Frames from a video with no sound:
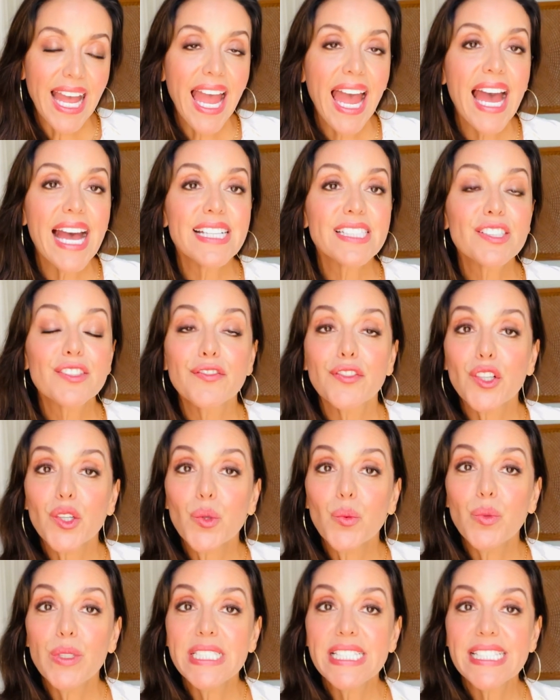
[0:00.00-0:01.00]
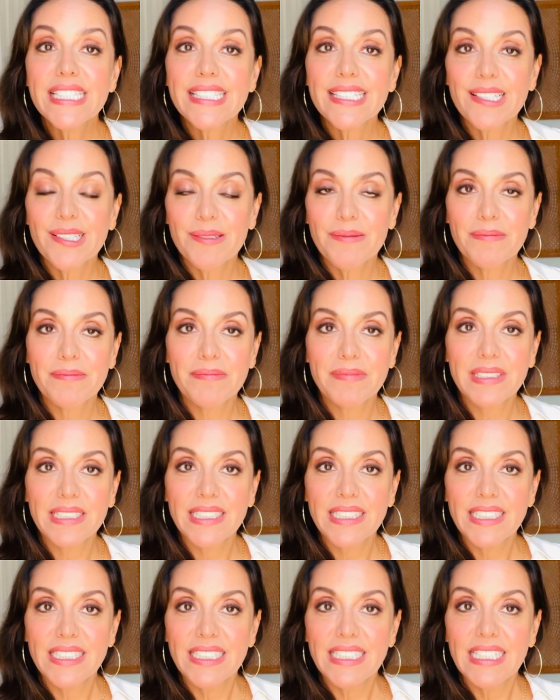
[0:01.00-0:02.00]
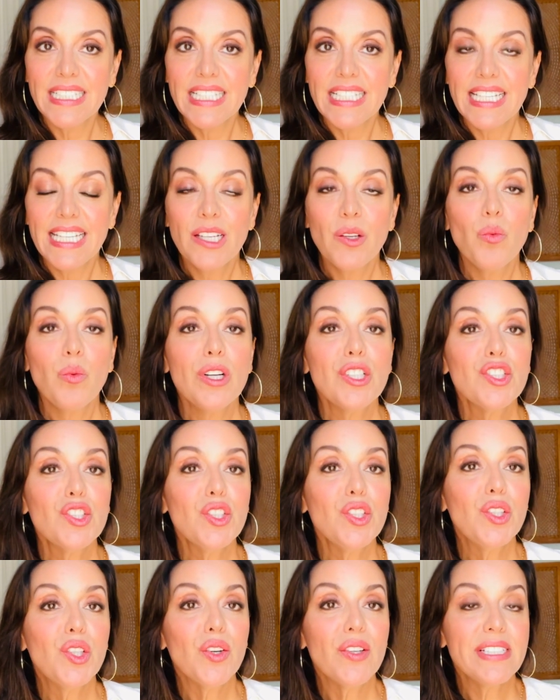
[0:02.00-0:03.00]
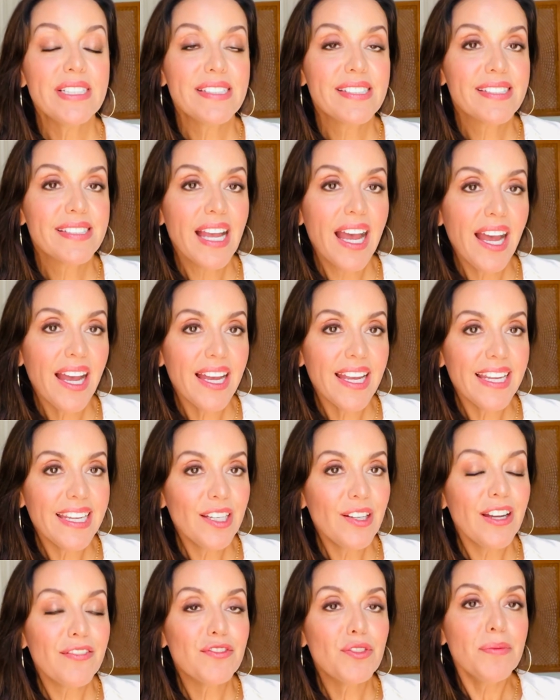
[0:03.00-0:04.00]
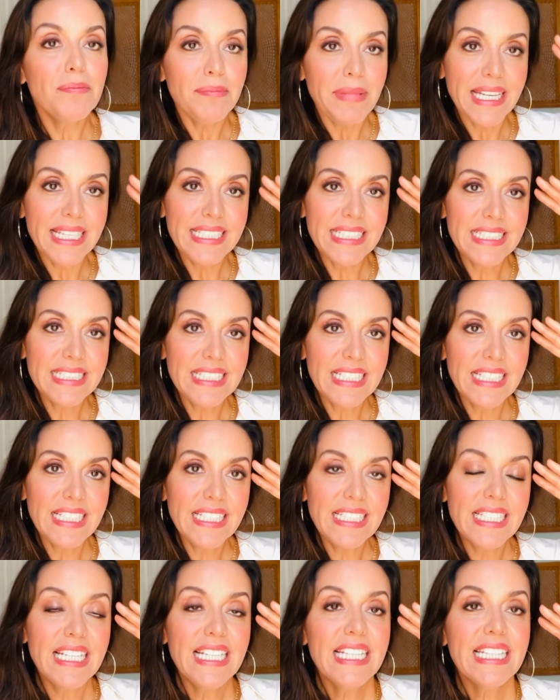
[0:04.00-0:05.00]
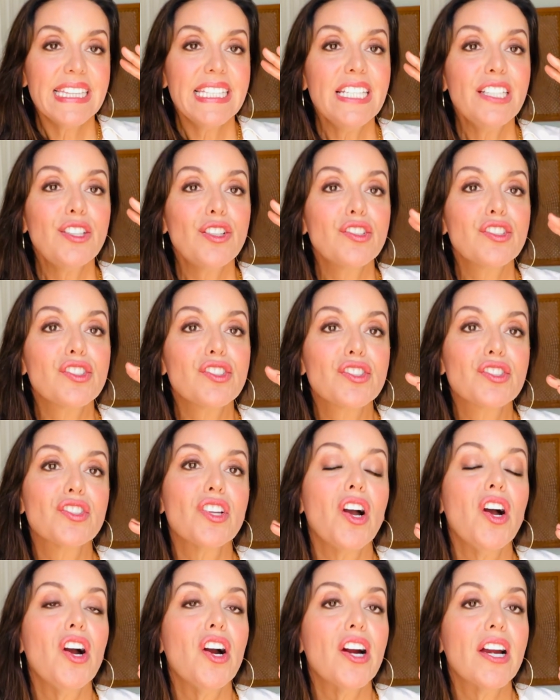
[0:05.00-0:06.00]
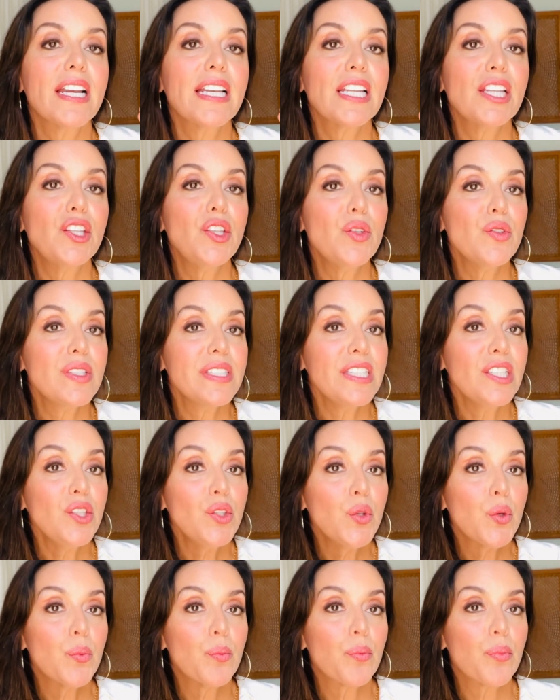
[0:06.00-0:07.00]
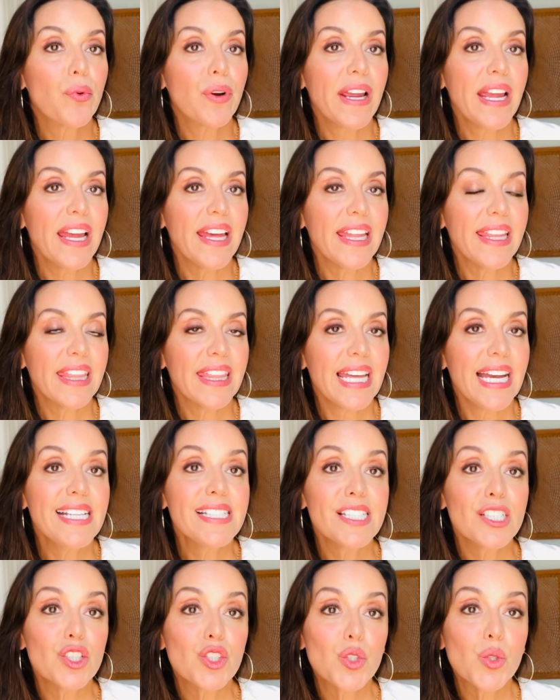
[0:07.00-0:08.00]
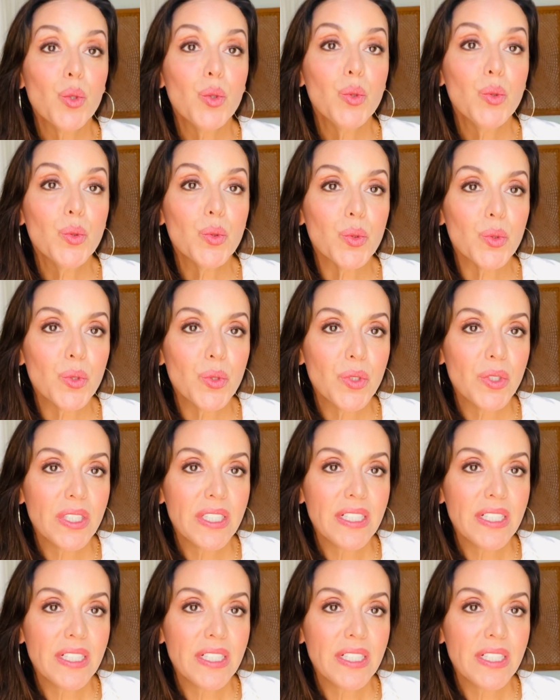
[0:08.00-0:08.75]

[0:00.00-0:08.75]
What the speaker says: Ask for wisdom. And once you go inside, you have to meditate. Then you start using your breath as a tool